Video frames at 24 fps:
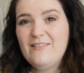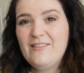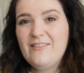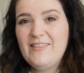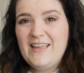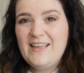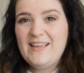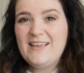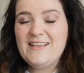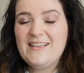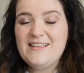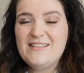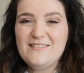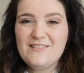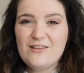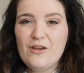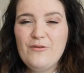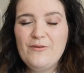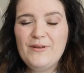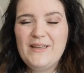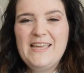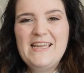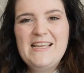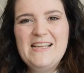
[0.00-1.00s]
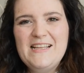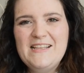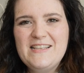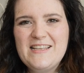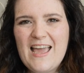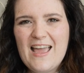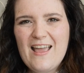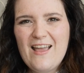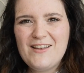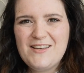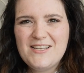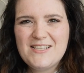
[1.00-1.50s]
think is so key
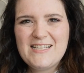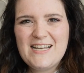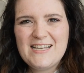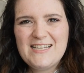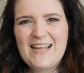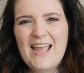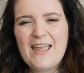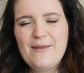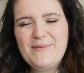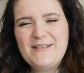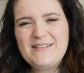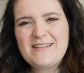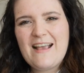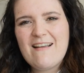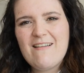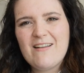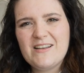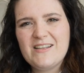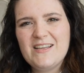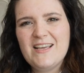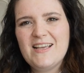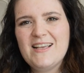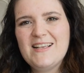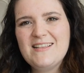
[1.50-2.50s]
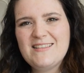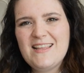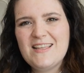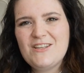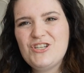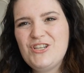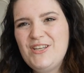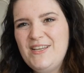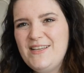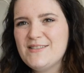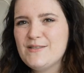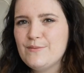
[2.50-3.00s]
to understanding Amy's character is that
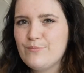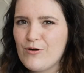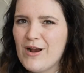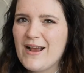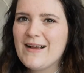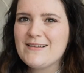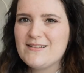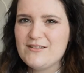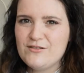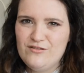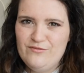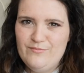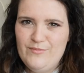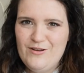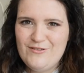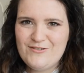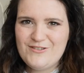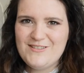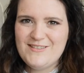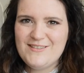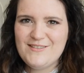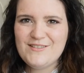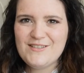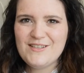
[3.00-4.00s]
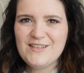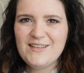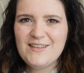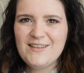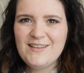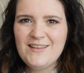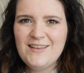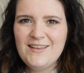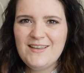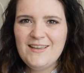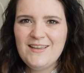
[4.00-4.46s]
she is the practical March sister.